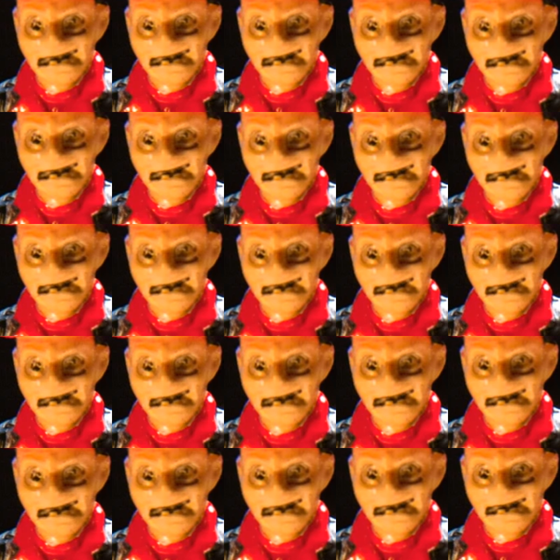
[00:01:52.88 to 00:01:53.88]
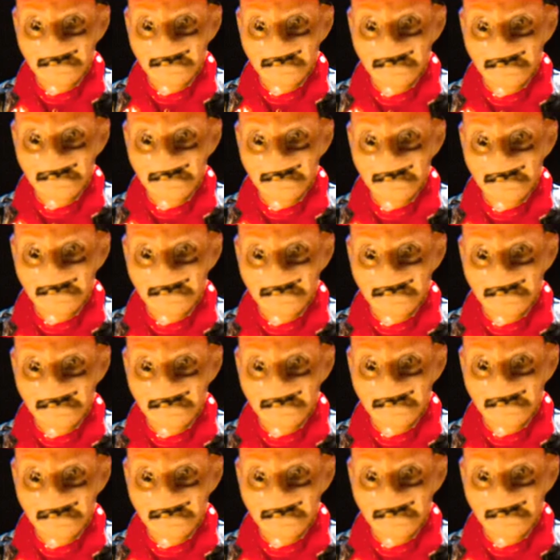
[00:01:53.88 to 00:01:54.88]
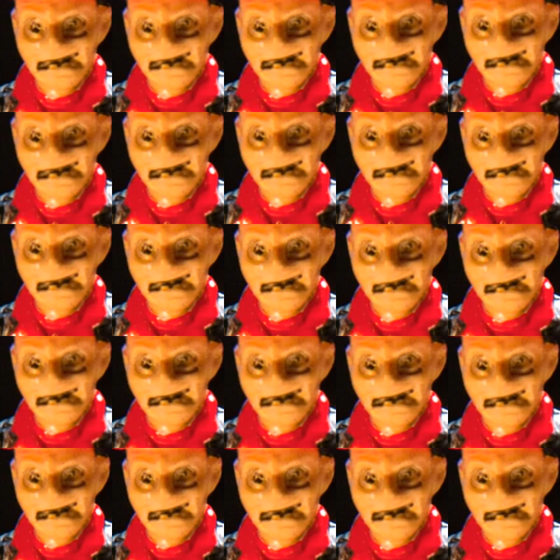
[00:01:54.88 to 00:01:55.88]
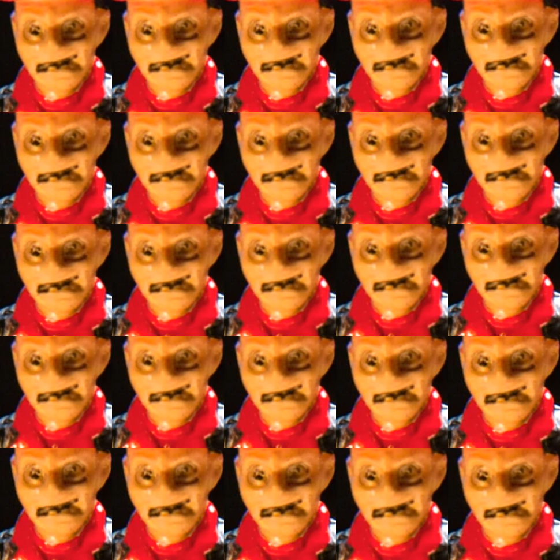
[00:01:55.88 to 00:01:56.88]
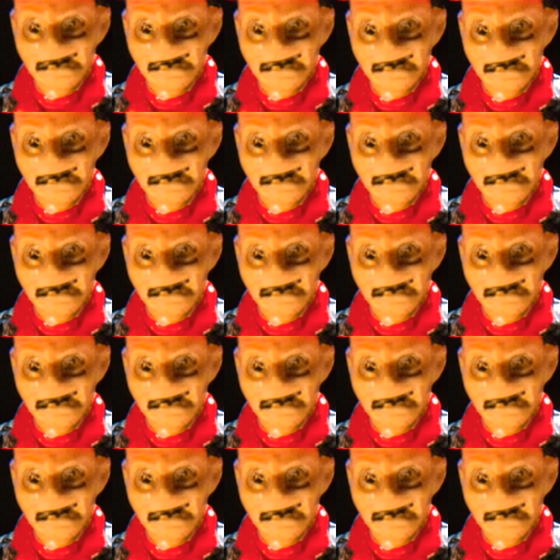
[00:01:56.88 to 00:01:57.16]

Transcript: No one is speaking in this clip.